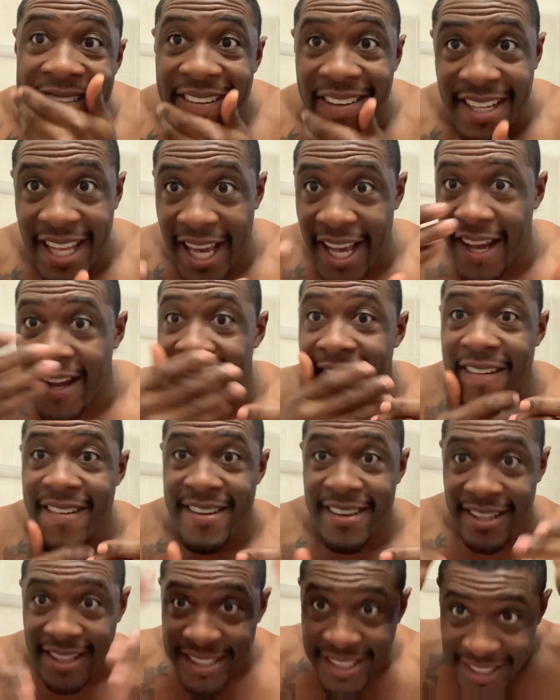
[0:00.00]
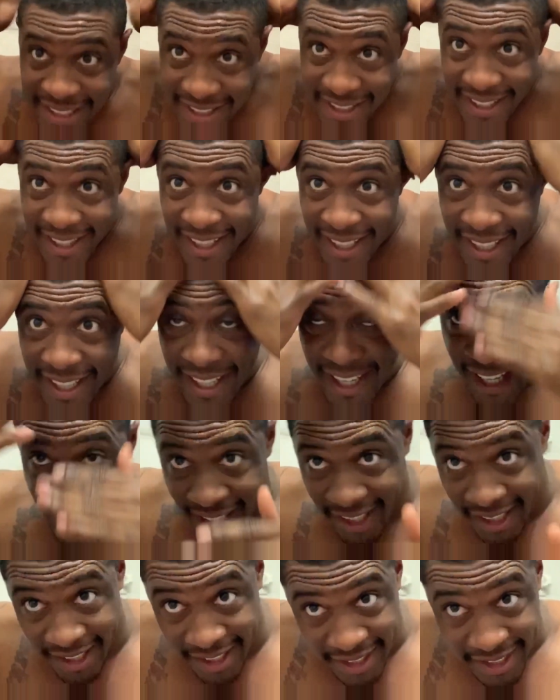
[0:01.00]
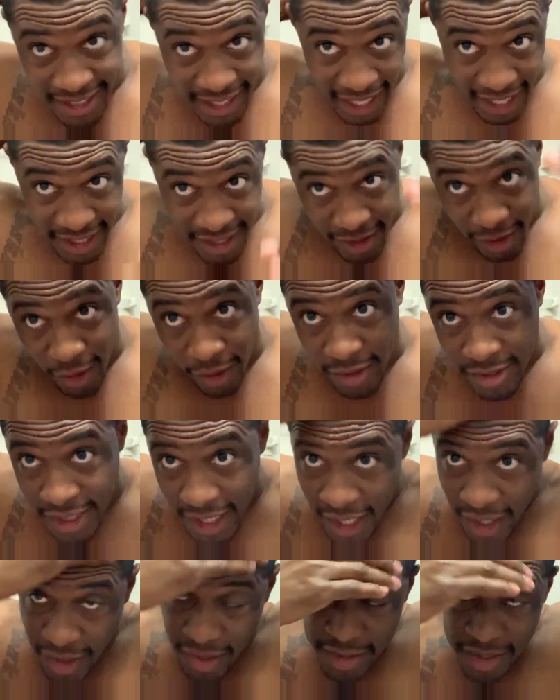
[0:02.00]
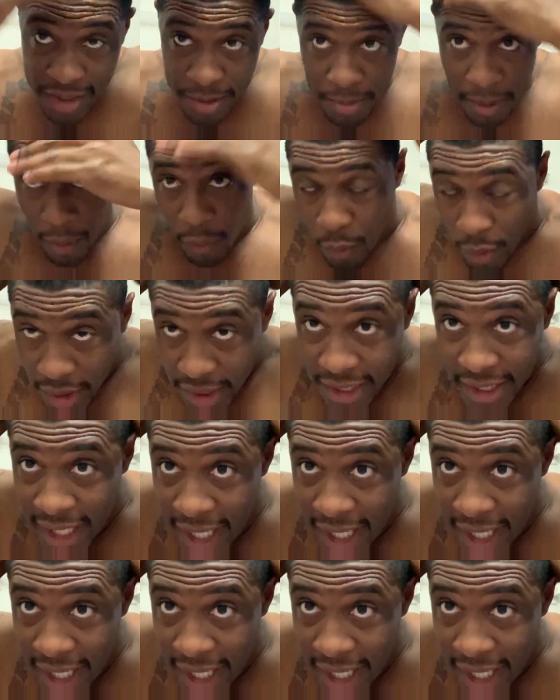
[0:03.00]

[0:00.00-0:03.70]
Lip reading: Now, I done cut it all down to my 1,